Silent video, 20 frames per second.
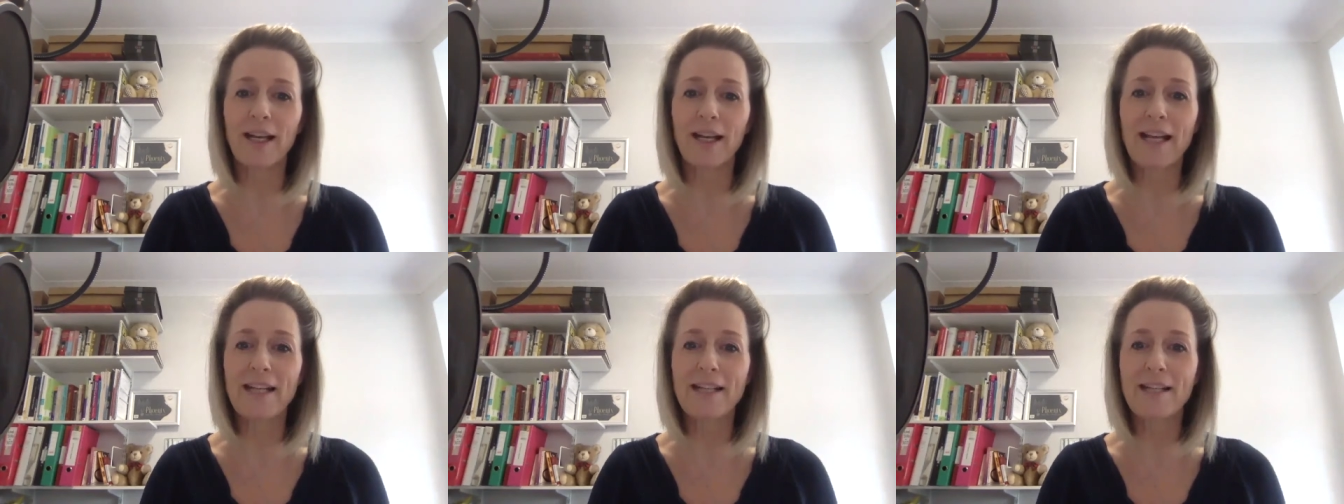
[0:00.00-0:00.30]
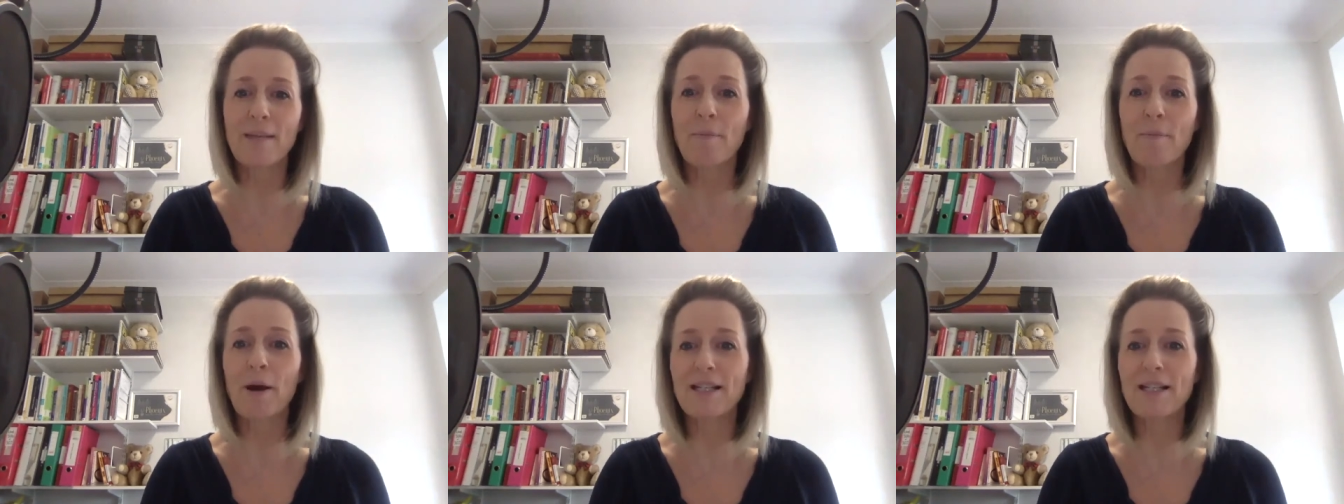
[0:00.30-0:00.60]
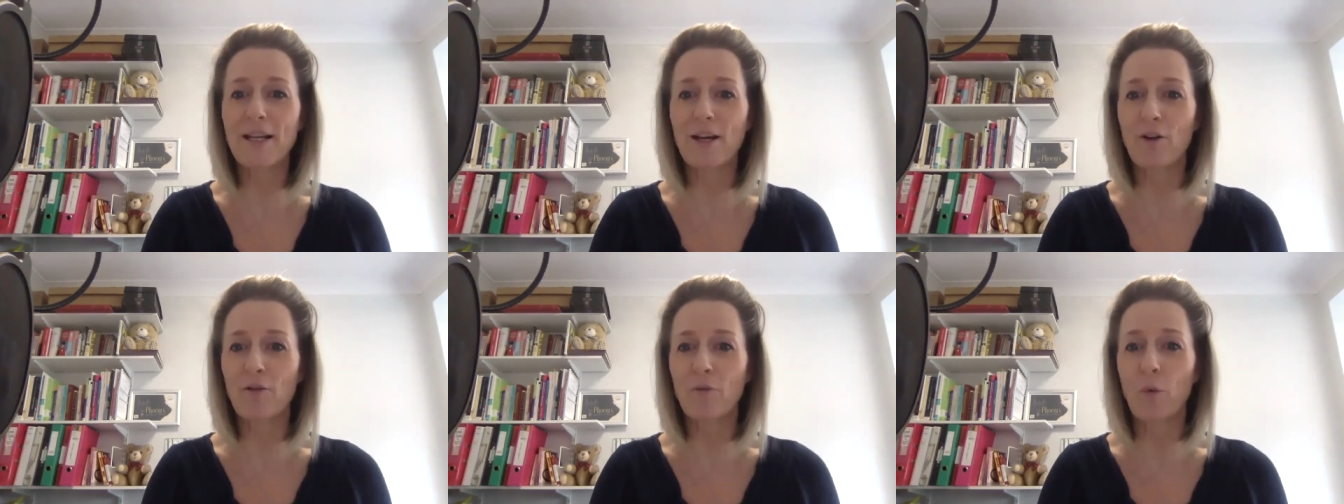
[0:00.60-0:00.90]
get some
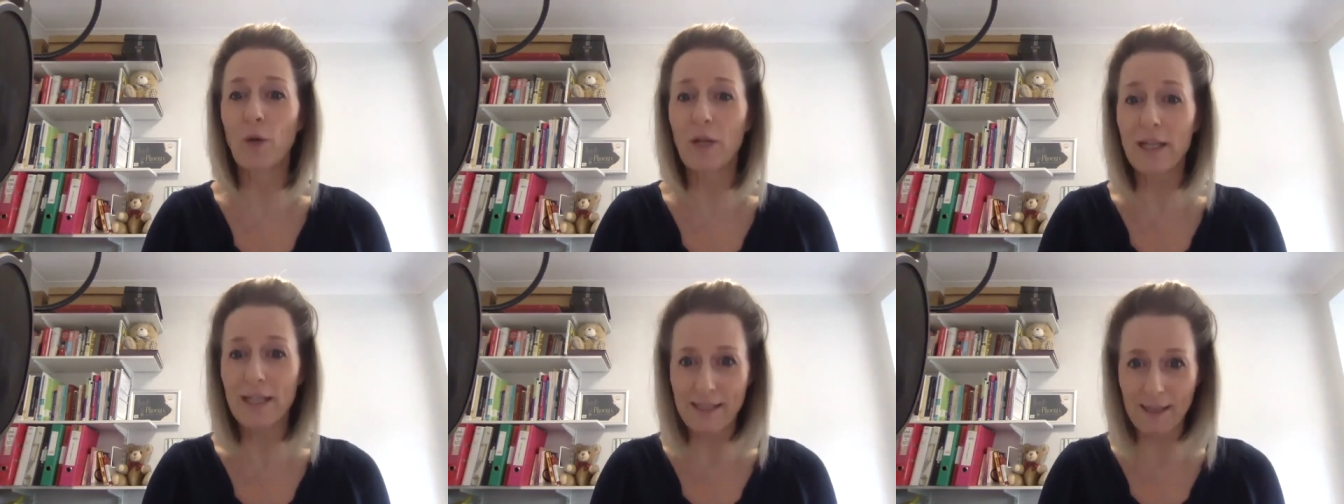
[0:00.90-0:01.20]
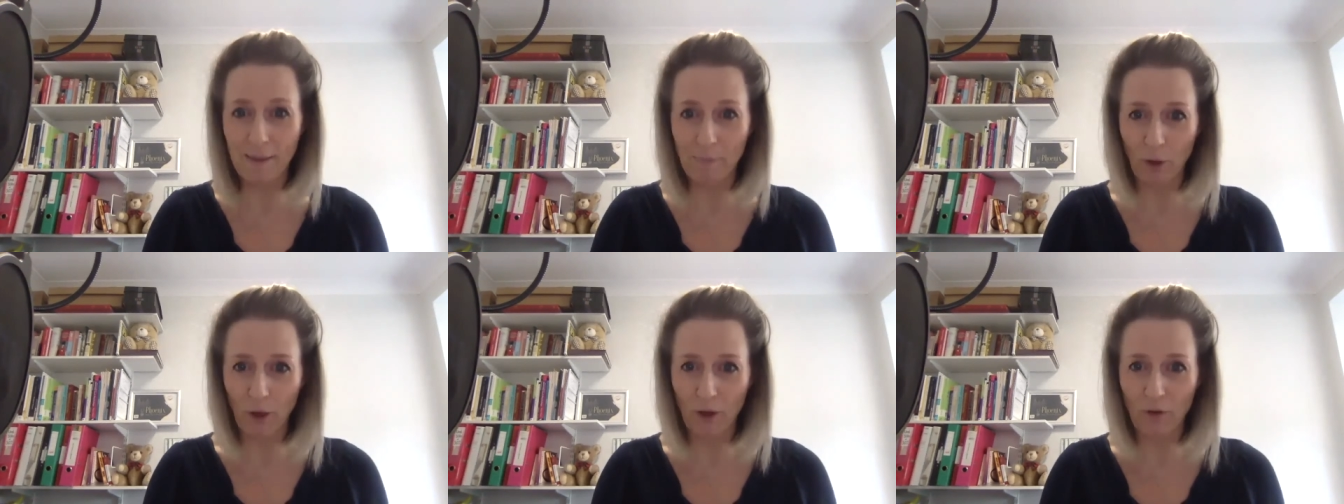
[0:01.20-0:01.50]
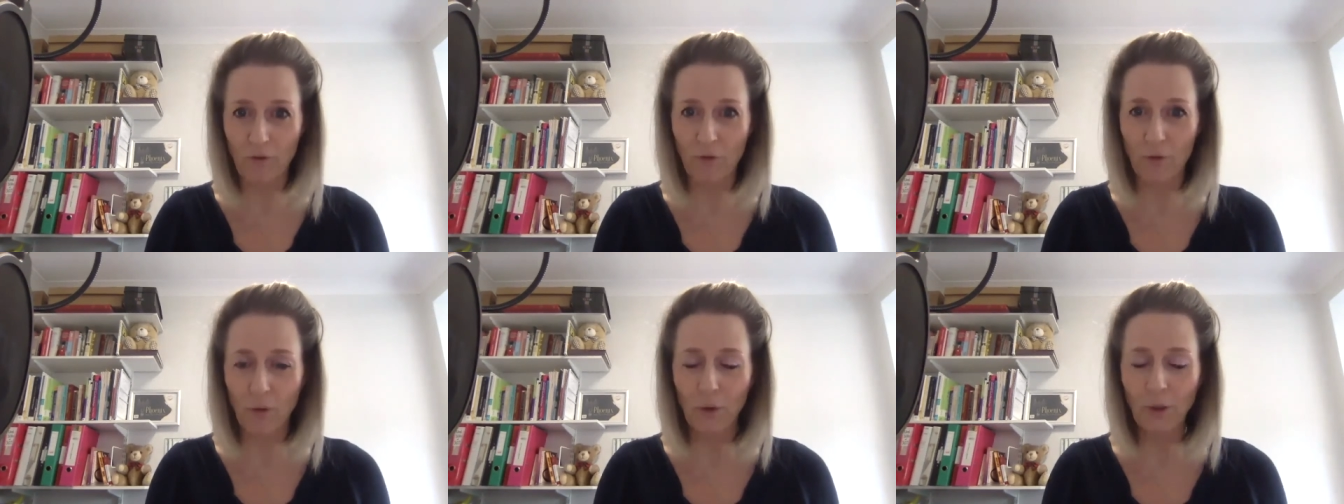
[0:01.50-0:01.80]
idea of what it is I'm looking
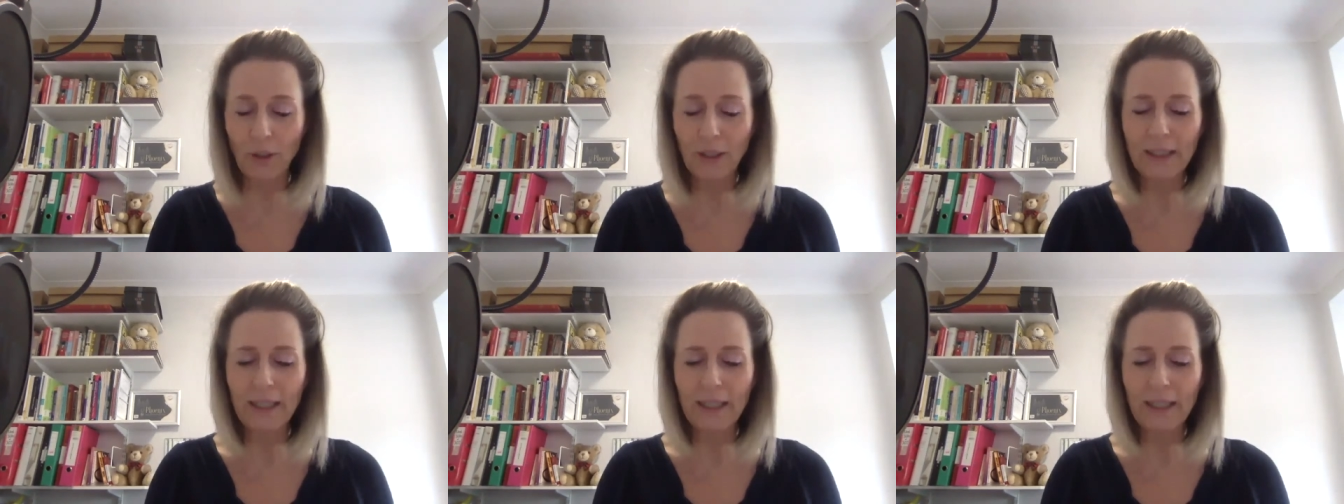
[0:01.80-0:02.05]
for